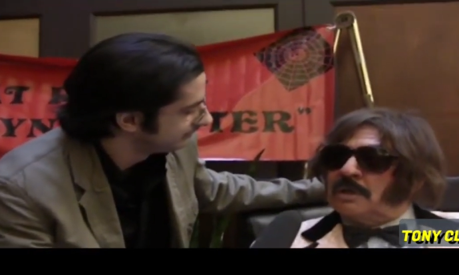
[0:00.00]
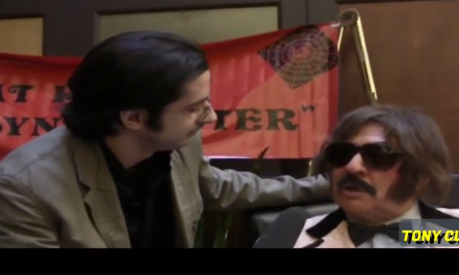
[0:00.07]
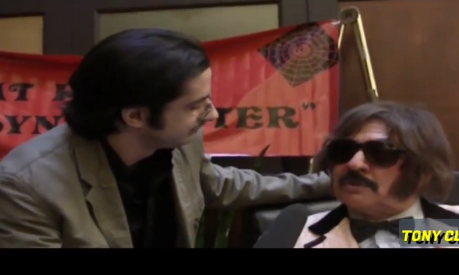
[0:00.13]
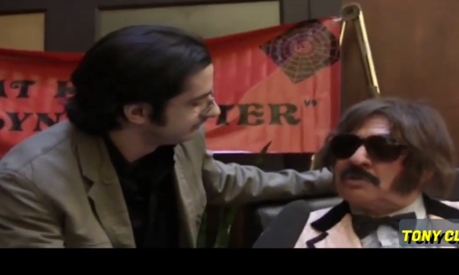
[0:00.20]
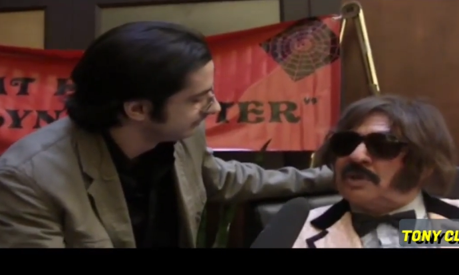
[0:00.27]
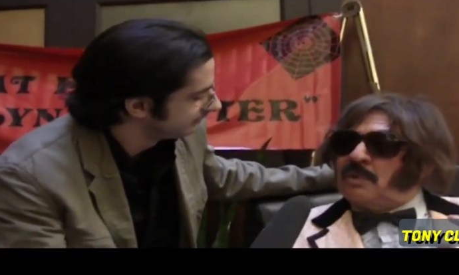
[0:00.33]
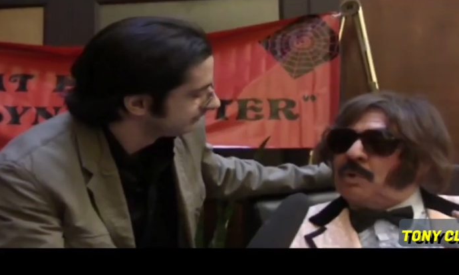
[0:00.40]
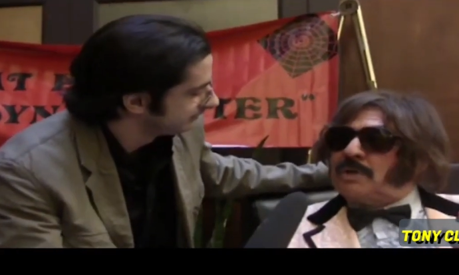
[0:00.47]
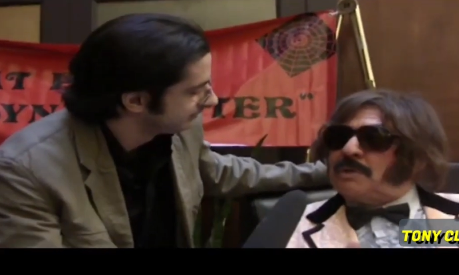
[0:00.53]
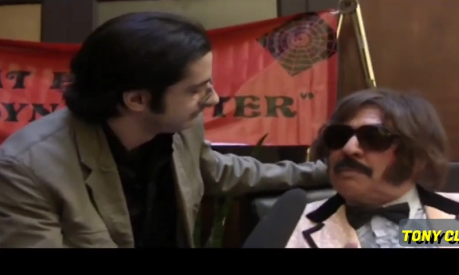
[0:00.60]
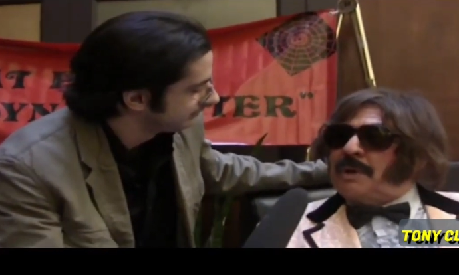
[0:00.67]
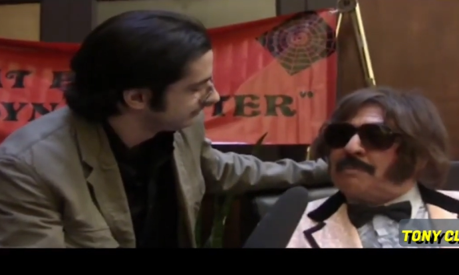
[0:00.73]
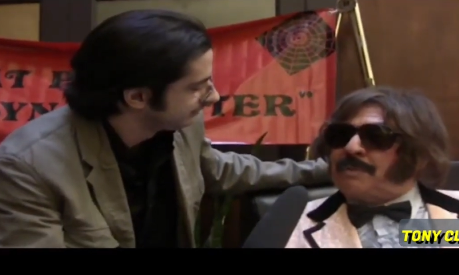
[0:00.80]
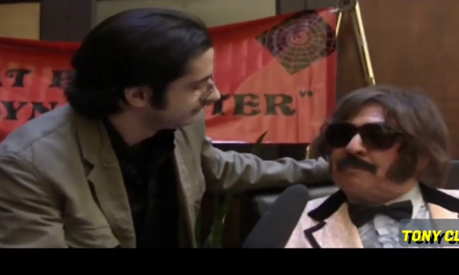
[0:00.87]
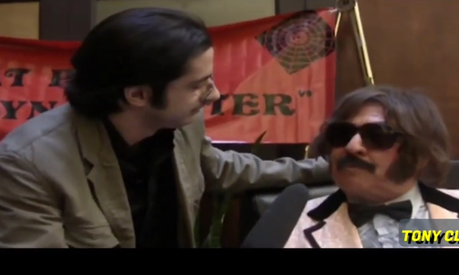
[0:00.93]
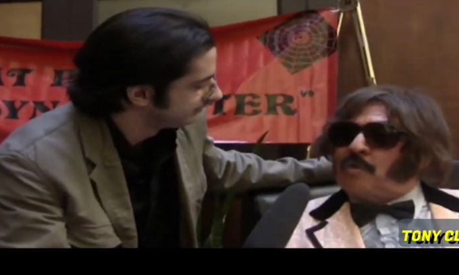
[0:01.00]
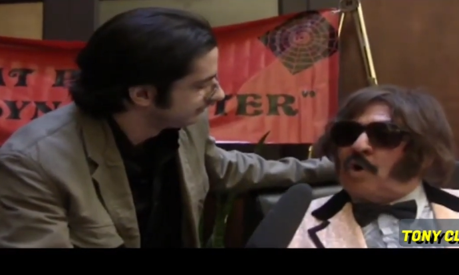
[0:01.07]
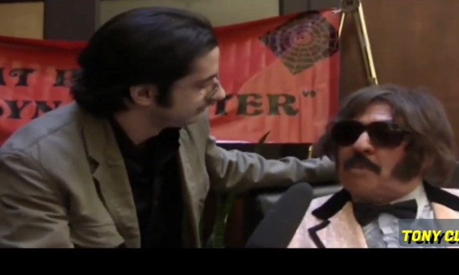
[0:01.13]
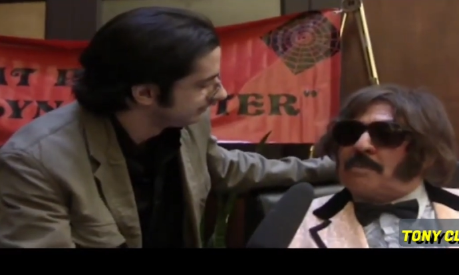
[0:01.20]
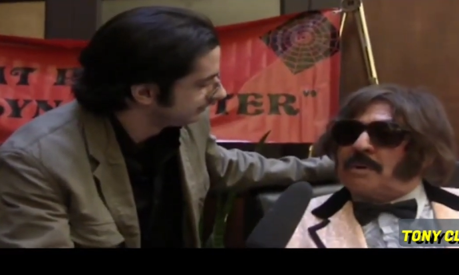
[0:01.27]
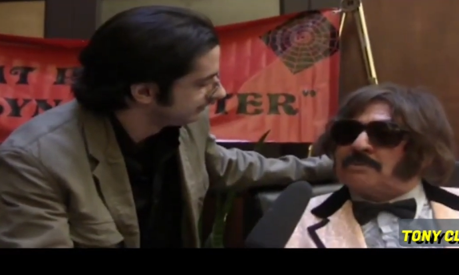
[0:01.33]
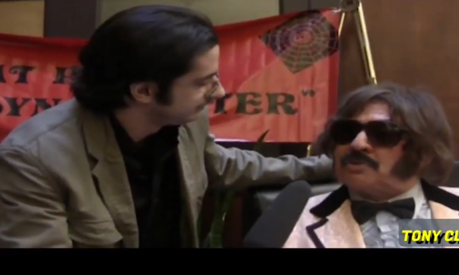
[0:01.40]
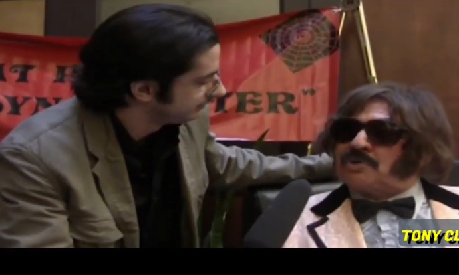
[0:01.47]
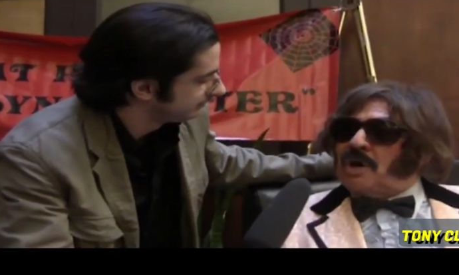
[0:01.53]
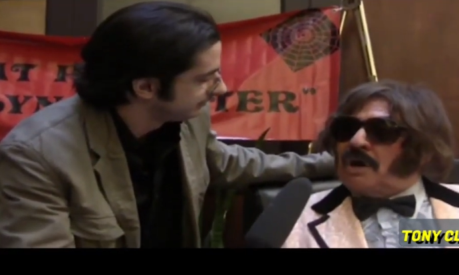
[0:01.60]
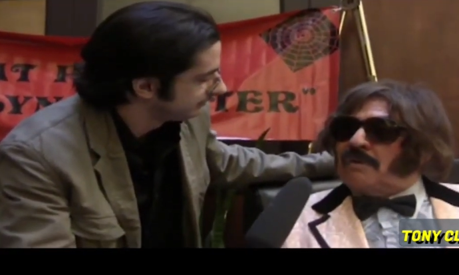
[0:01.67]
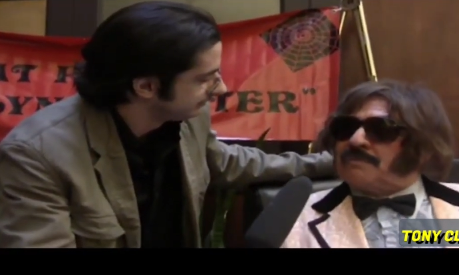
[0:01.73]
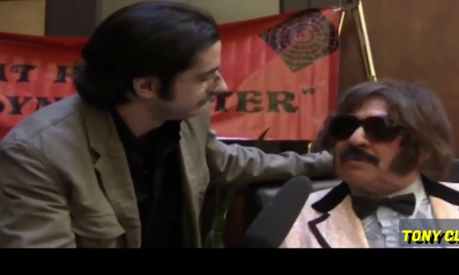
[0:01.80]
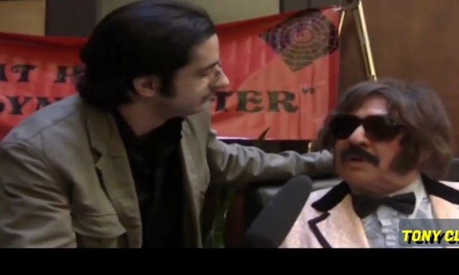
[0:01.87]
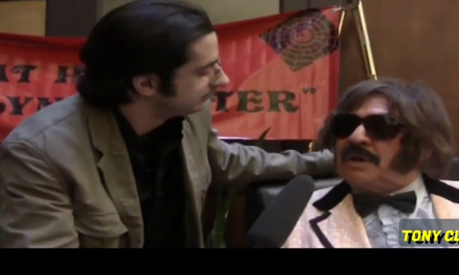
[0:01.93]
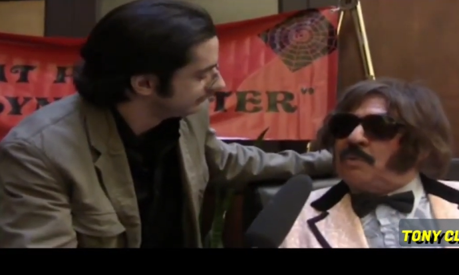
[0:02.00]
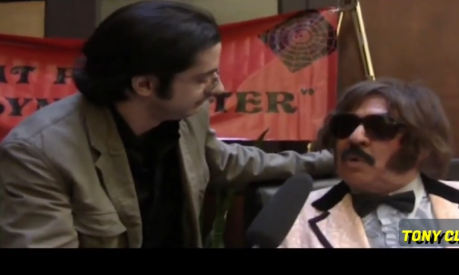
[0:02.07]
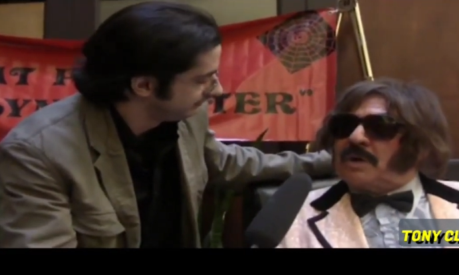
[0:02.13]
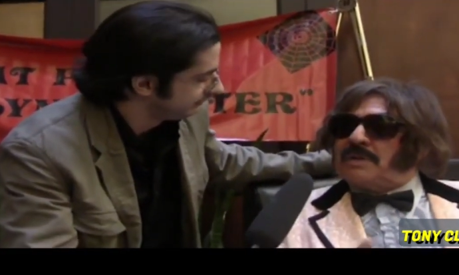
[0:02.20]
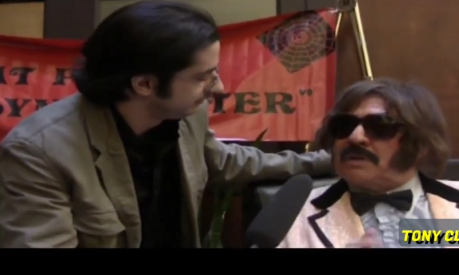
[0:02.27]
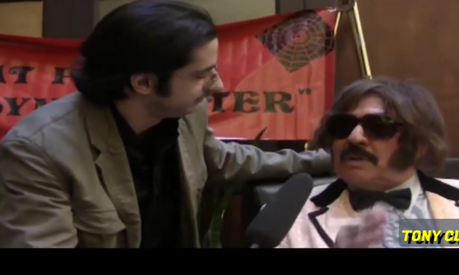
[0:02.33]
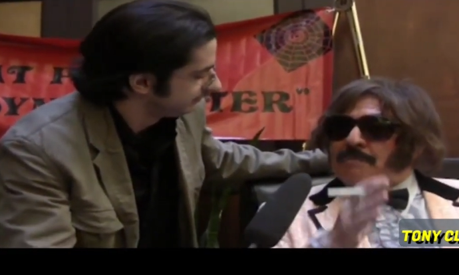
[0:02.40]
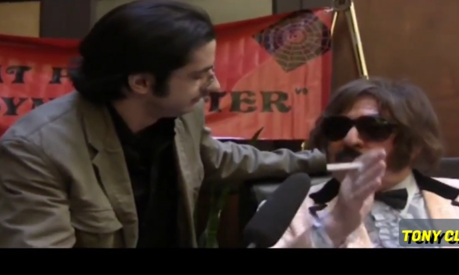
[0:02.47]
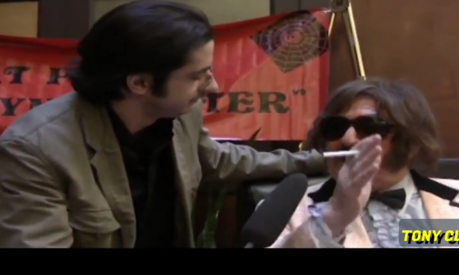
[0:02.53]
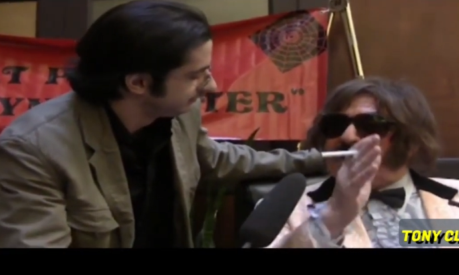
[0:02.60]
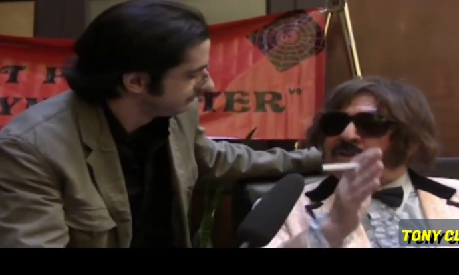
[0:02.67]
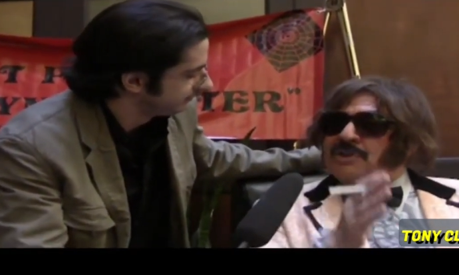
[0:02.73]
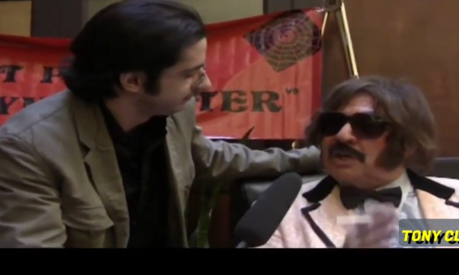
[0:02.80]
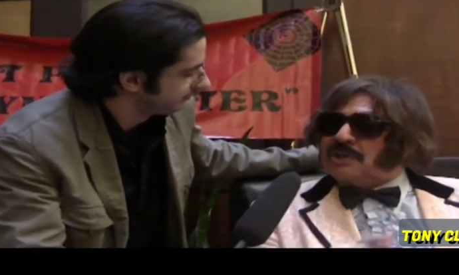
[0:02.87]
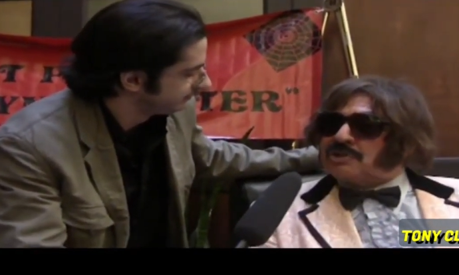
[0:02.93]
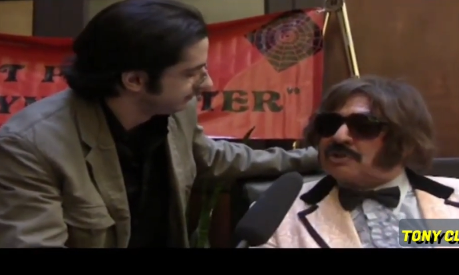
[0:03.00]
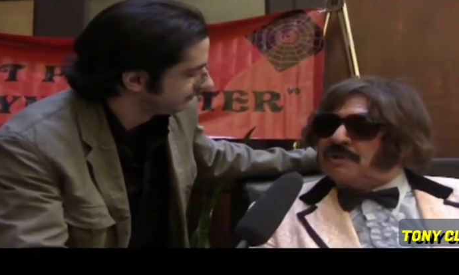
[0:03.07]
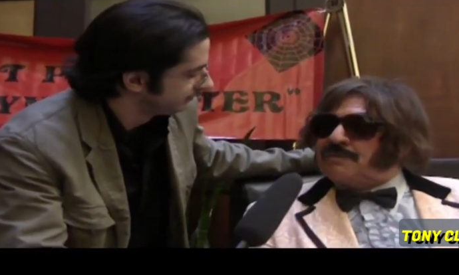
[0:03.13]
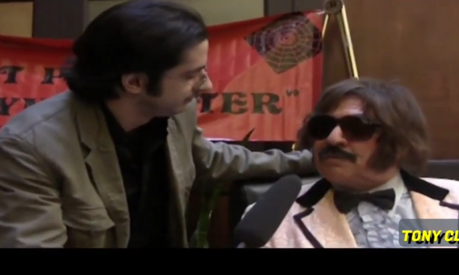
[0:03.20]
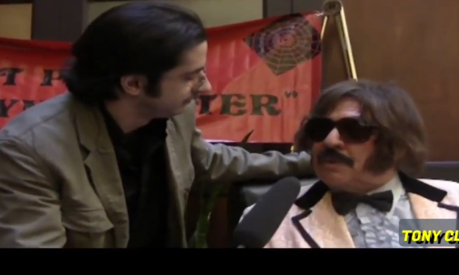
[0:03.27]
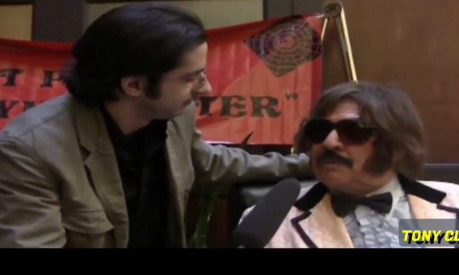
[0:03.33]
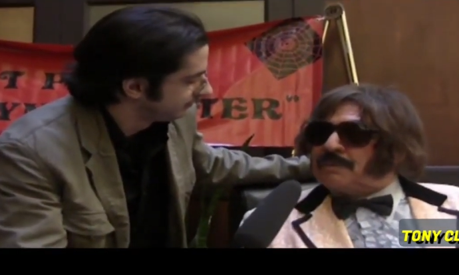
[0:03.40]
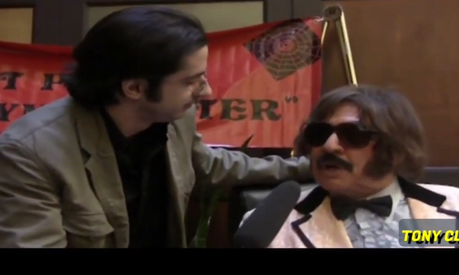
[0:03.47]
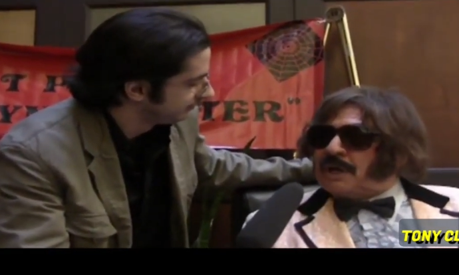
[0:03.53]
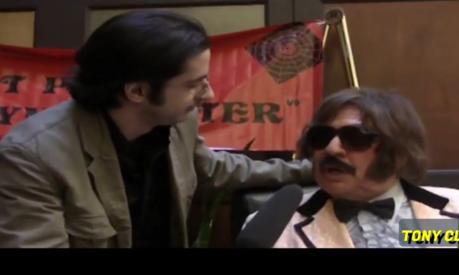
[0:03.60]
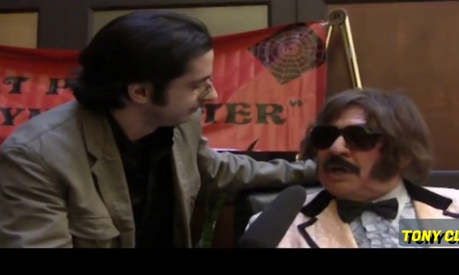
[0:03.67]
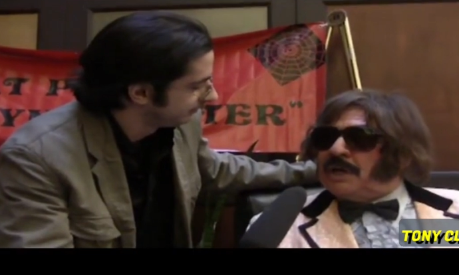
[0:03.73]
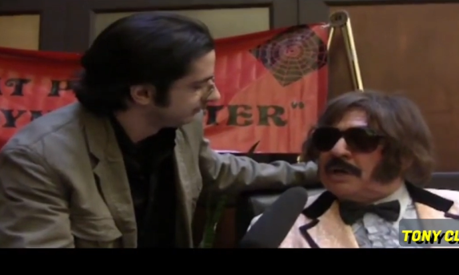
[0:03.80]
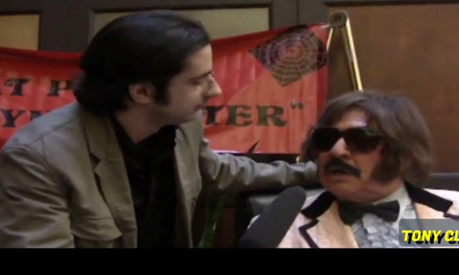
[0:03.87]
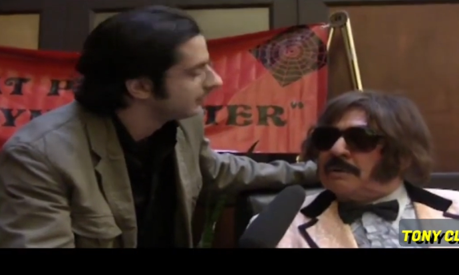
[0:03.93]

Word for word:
Speaker 1: because he wanted to be a performer himself, and he wanted the benediction from the king